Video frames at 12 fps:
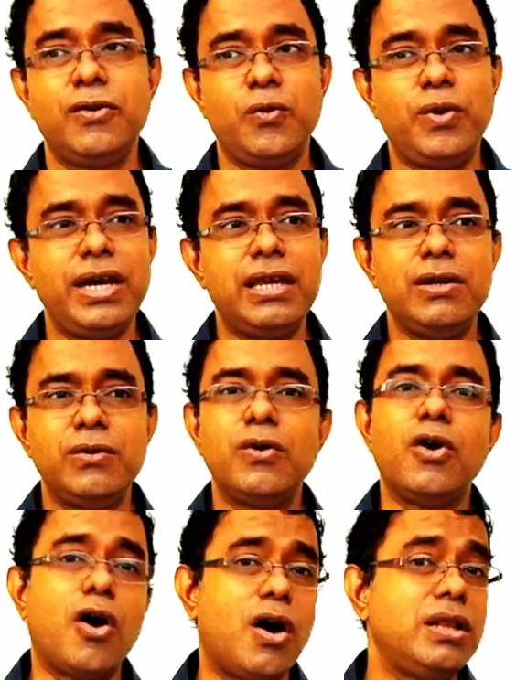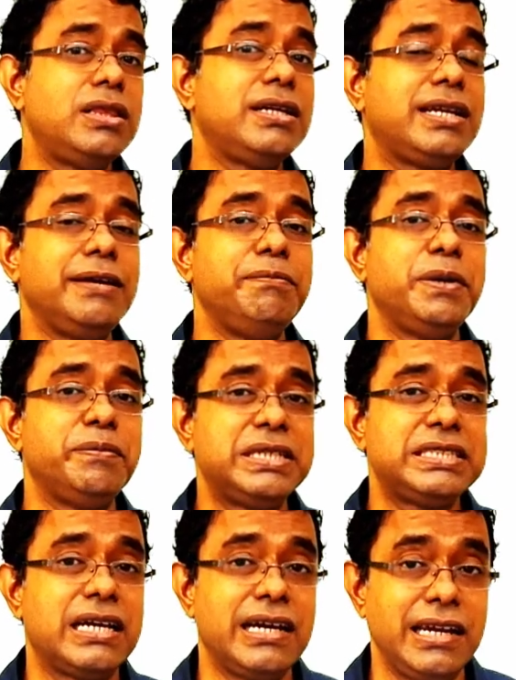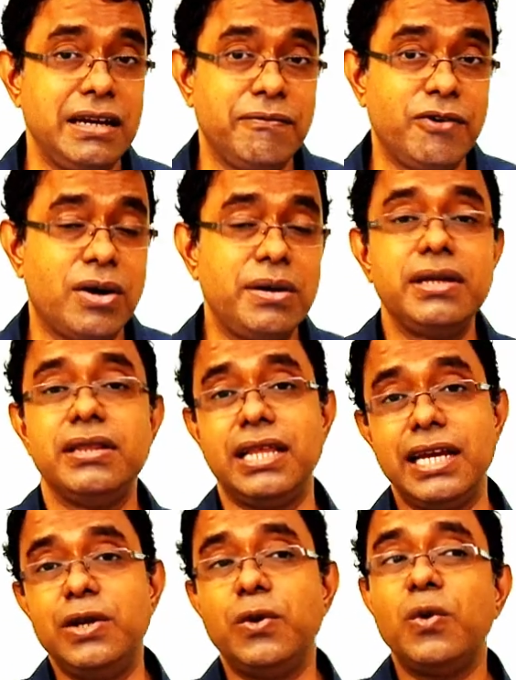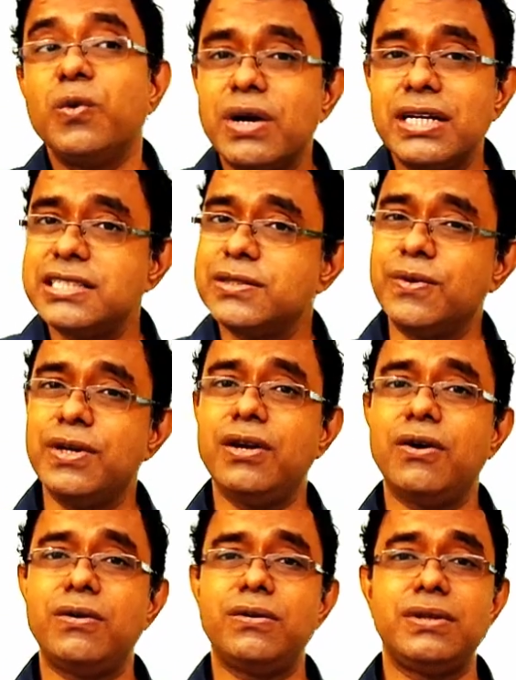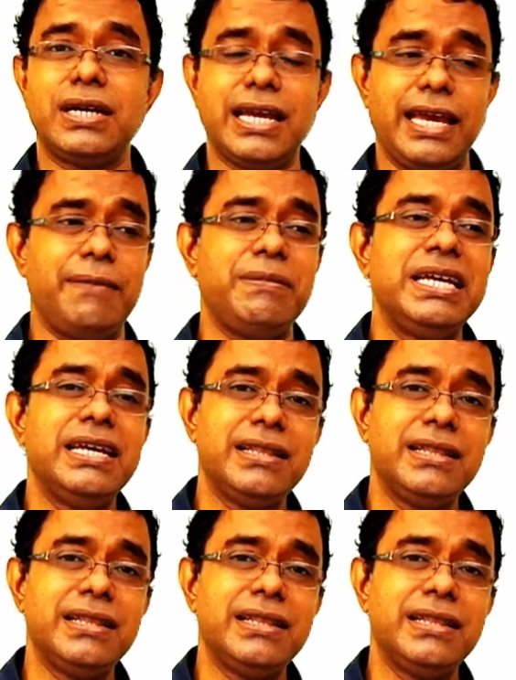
where, you know, all the team members are involved, they know what is going on to the game.